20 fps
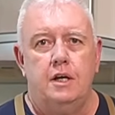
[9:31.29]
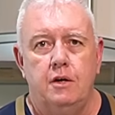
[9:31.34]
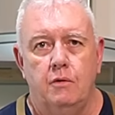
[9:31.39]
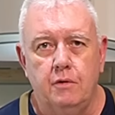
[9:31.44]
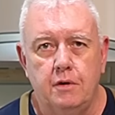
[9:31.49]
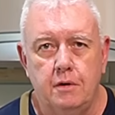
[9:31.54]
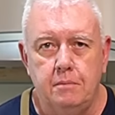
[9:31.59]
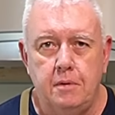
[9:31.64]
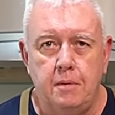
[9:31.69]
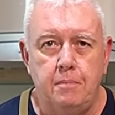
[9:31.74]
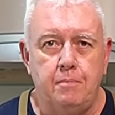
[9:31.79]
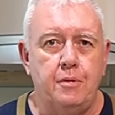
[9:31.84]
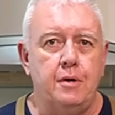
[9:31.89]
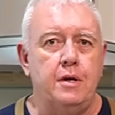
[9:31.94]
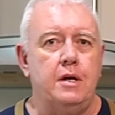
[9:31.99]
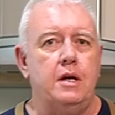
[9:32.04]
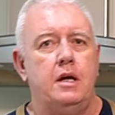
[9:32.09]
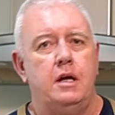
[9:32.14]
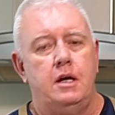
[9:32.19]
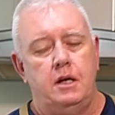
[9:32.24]
you want to be
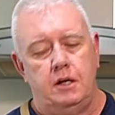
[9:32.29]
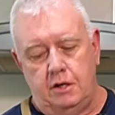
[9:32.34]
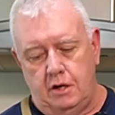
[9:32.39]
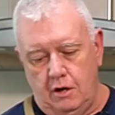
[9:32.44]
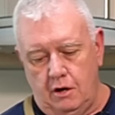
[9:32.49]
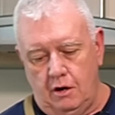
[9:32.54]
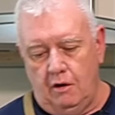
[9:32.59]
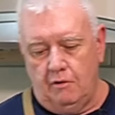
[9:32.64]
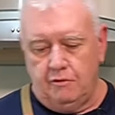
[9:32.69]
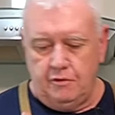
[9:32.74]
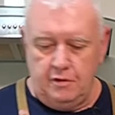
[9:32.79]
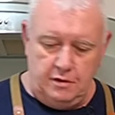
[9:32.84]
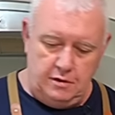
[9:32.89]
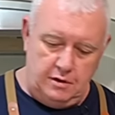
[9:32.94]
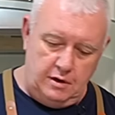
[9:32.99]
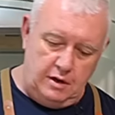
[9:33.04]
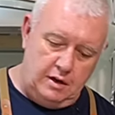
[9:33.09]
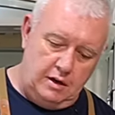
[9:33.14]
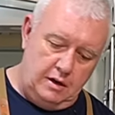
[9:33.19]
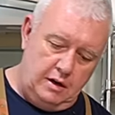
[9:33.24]
preheating your
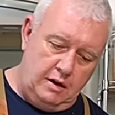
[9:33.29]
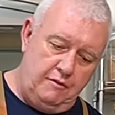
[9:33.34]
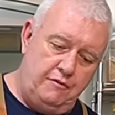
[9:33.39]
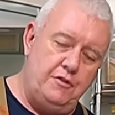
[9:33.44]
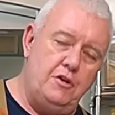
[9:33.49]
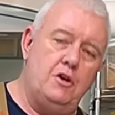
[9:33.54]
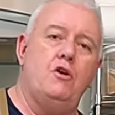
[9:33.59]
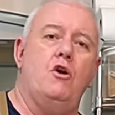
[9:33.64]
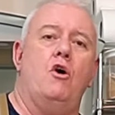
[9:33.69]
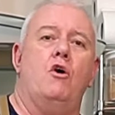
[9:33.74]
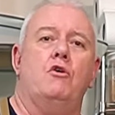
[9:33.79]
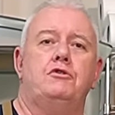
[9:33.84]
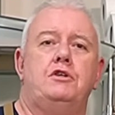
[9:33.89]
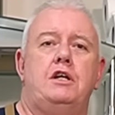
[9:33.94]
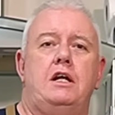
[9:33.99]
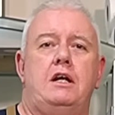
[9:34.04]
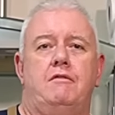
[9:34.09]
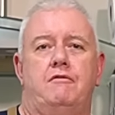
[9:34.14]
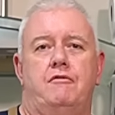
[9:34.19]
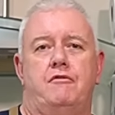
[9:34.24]
oven if you're not
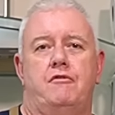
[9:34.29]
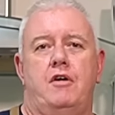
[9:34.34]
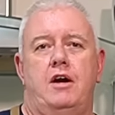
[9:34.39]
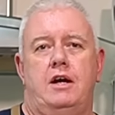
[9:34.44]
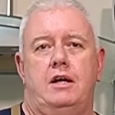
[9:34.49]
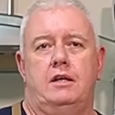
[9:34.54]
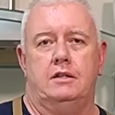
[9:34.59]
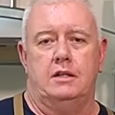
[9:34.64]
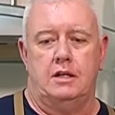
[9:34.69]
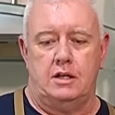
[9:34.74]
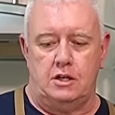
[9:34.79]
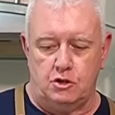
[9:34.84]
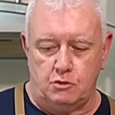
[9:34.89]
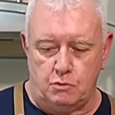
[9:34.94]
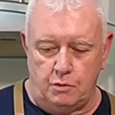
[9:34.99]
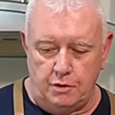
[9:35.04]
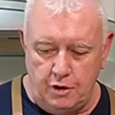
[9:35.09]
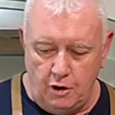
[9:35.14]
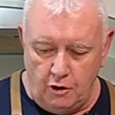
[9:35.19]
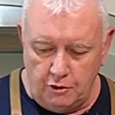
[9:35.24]
deep frying these.
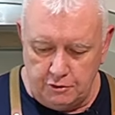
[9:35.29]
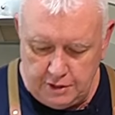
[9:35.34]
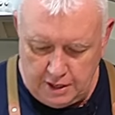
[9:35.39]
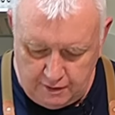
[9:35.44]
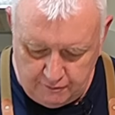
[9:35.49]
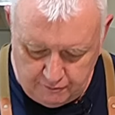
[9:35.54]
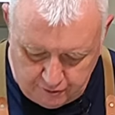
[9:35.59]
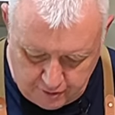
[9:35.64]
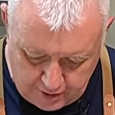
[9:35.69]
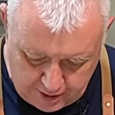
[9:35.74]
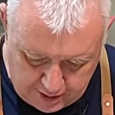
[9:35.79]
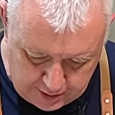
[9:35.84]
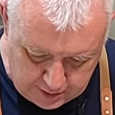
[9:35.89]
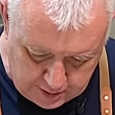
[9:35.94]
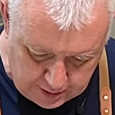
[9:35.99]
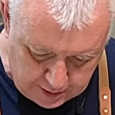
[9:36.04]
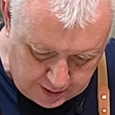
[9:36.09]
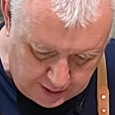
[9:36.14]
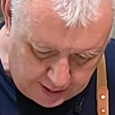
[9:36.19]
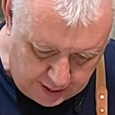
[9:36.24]
We're not deep frying
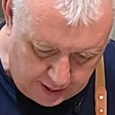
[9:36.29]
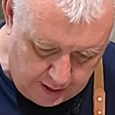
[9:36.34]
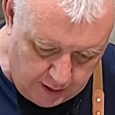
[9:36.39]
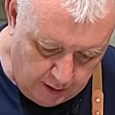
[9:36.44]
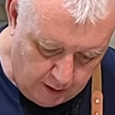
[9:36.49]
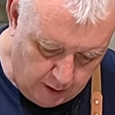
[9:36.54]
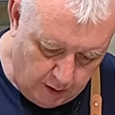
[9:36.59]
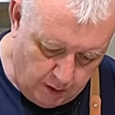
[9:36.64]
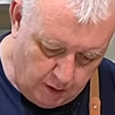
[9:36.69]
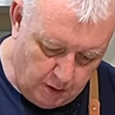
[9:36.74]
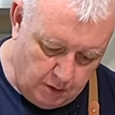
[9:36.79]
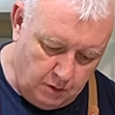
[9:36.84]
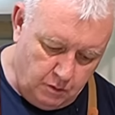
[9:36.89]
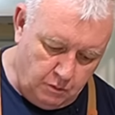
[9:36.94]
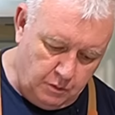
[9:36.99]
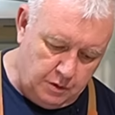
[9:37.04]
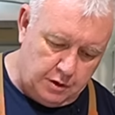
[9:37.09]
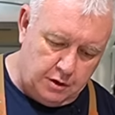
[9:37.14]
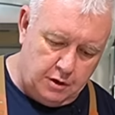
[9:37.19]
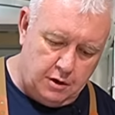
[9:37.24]
today.
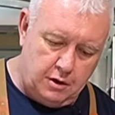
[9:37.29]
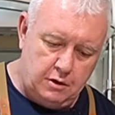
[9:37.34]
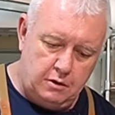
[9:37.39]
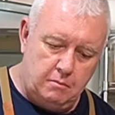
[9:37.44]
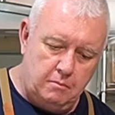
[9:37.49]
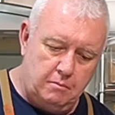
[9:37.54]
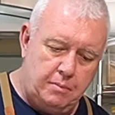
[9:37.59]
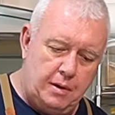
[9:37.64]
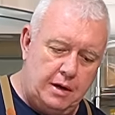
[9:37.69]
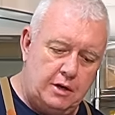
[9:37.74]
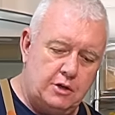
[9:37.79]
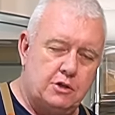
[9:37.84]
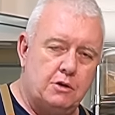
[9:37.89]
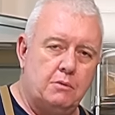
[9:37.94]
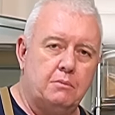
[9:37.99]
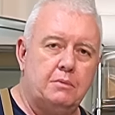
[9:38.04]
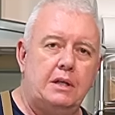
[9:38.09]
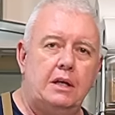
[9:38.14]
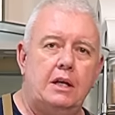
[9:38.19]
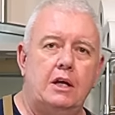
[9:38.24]
We're going to baste them
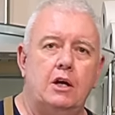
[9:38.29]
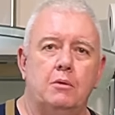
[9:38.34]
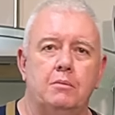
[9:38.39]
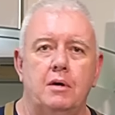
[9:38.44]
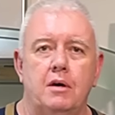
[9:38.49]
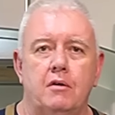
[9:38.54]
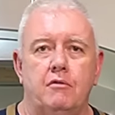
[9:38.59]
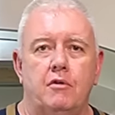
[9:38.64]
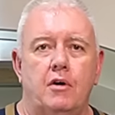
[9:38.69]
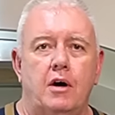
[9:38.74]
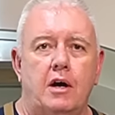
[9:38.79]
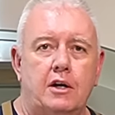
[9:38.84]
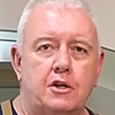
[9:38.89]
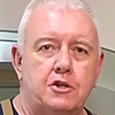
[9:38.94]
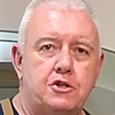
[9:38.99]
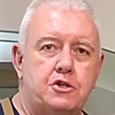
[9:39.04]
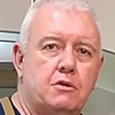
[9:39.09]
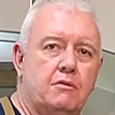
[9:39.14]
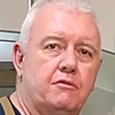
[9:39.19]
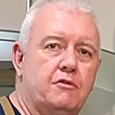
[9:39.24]
with a little bit of oil and
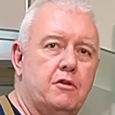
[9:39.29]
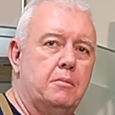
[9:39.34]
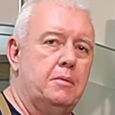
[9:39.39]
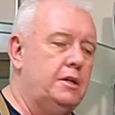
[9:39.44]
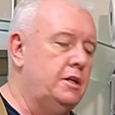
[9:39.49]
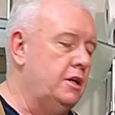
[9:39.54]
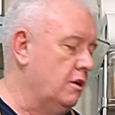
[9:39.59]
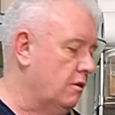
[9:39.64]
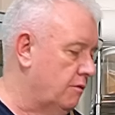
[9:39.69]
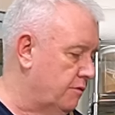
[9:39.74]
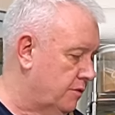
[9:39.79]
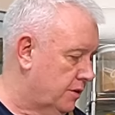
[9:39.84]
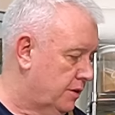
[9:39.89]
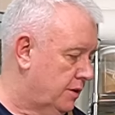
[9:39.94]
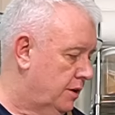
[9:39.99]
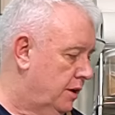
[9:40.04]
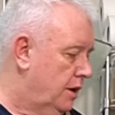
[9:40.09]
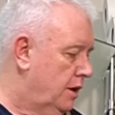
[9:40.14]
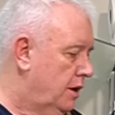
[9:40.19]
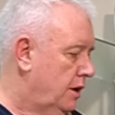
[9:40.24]
shove them in the oven.
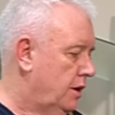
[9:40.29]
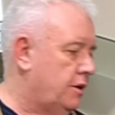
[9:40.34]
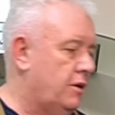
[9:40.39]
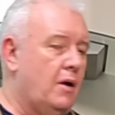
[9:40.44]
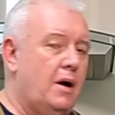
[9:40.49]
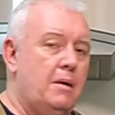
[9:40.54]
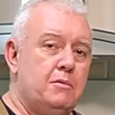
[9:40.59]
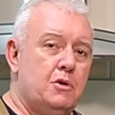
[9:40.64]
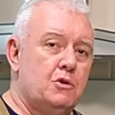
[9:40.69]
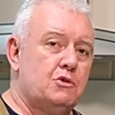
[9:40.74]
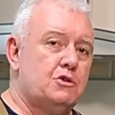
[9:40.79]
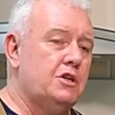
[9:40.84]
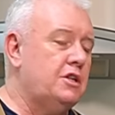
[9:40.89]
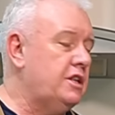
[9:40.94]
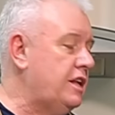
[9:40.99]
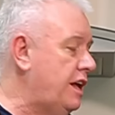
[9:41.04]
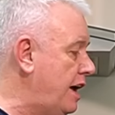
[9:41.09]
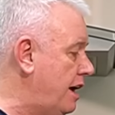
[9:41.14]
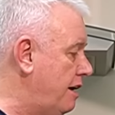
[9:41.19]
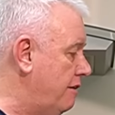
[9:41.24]
Now I'm using
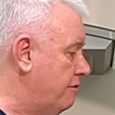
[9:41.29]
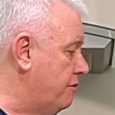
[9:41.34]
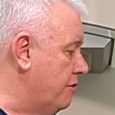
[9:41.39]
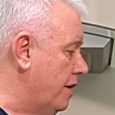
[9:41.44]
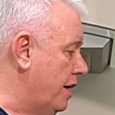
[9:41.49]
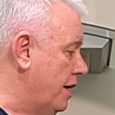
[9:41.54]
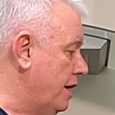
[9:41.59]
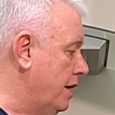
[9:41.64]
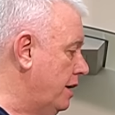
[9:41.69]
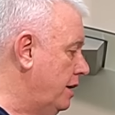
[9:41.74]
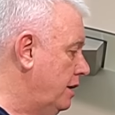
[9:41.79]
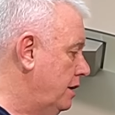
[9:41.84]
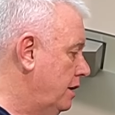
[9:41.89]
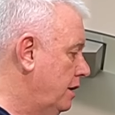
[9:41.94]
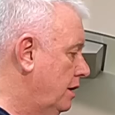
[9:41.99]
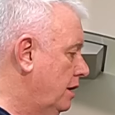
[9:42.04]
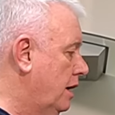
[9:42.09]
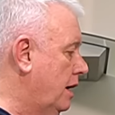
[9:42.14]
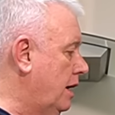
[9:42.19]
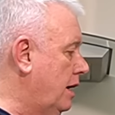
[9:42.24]
the air fryer,
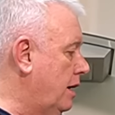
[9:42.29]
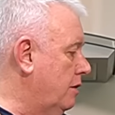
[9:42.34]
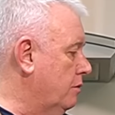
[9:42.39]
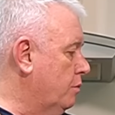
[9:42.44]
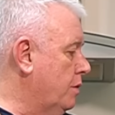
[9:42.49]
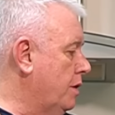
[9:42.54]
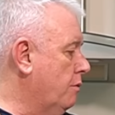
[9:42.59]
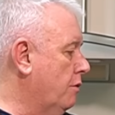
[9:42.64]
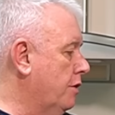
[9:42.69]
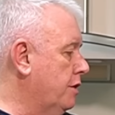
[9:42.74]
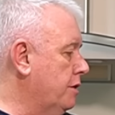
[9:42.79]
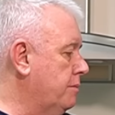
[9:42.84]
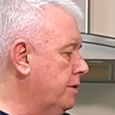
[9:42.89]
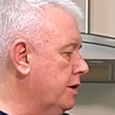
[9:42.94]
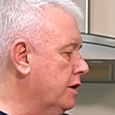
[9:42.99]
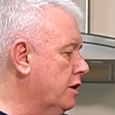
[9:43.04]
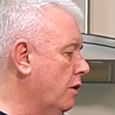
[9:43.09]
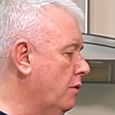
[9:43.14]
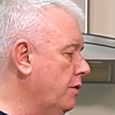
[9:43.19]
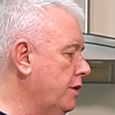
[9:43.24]
and we want to be
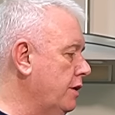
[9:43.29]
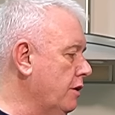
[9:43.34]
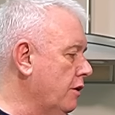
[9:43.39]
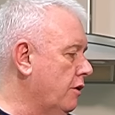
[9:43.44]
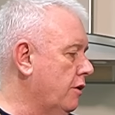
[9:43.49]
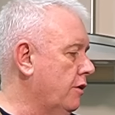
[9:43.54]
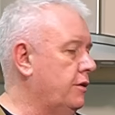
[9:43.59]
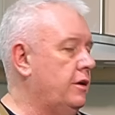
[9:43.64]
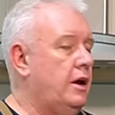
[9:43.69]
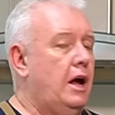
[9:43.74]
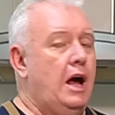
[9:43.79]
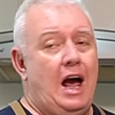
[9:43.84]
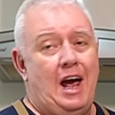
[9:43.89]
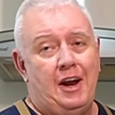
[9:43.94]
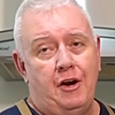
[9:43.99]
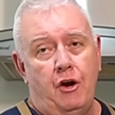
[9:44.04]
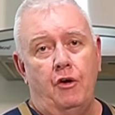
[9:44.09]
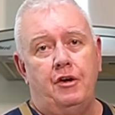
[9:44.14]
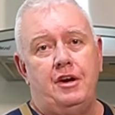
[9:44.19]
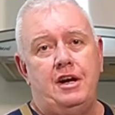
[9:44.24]
going on,
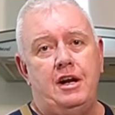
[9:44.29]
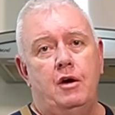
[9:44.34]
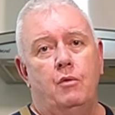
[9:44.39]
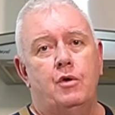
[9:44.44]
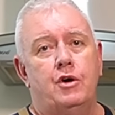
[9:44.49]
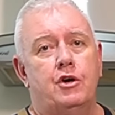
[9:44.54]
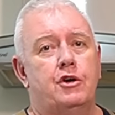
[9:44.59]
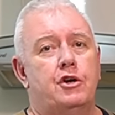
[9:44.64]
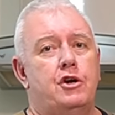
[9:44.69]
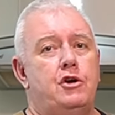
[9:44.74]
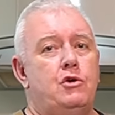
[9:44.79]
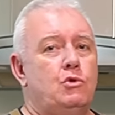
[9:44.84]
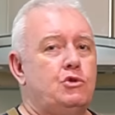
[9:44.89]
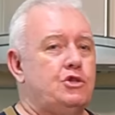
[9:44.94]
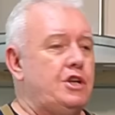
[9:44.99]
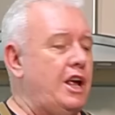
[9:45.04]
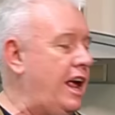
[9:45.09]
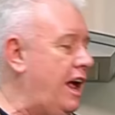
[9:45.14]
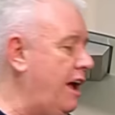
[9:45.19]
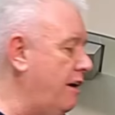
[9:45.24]
and on here we're going to use
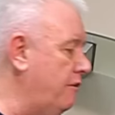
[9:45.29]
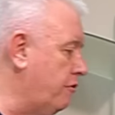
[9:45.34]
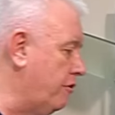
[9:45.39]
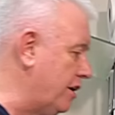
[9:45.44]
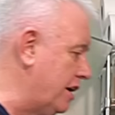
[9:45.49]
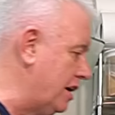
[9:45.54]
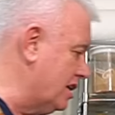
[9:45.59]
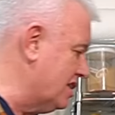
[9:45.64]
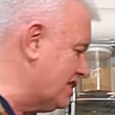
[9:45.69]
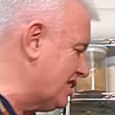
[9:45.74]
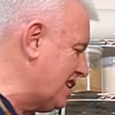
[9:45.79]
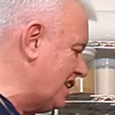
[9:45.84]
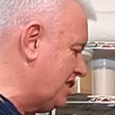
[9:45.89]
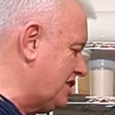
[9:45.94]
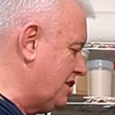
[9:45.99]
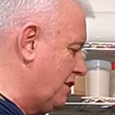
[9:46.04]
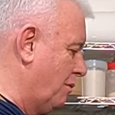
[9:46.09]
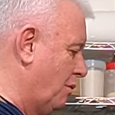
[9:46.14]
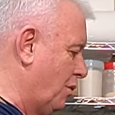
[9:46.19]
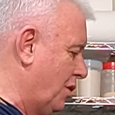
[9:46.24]
the air fryer
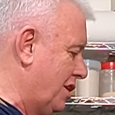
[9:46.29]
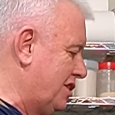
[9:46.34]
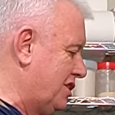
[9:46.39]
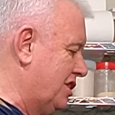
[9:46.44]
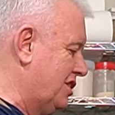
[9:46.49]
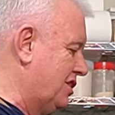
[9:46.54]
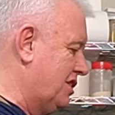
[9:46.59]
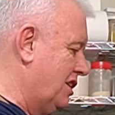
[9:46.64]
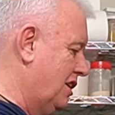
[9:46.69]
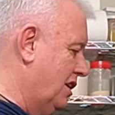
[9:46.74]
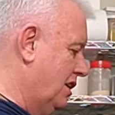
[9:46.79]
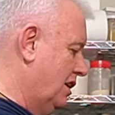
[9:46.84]
setting, which is